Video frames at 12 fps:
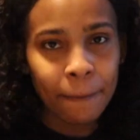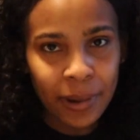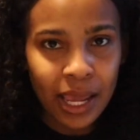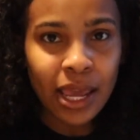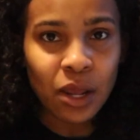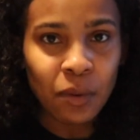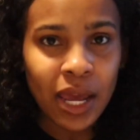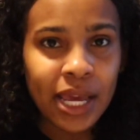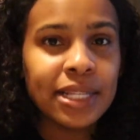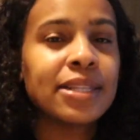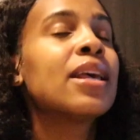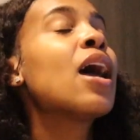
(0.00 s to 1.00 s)
But
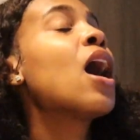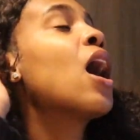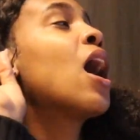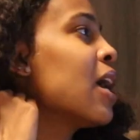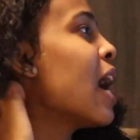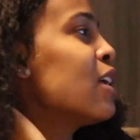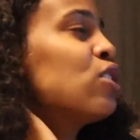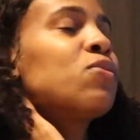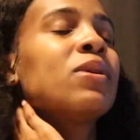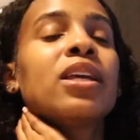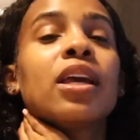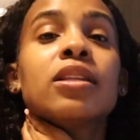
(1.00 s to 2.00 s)
anyways, I just
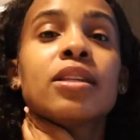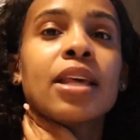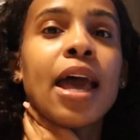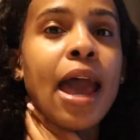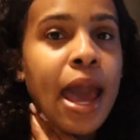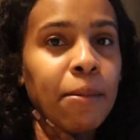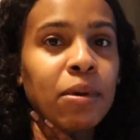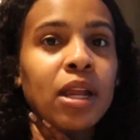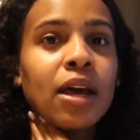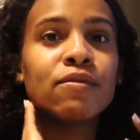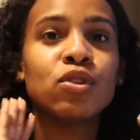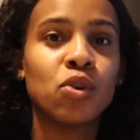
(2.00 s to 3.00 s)
want to get into the
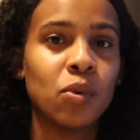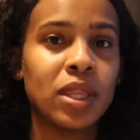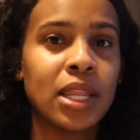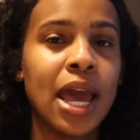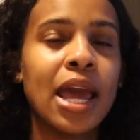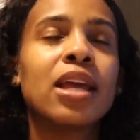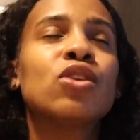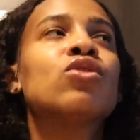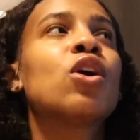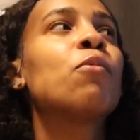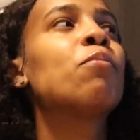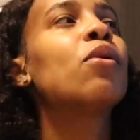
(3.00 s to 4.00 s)
habit of doing that and, you know,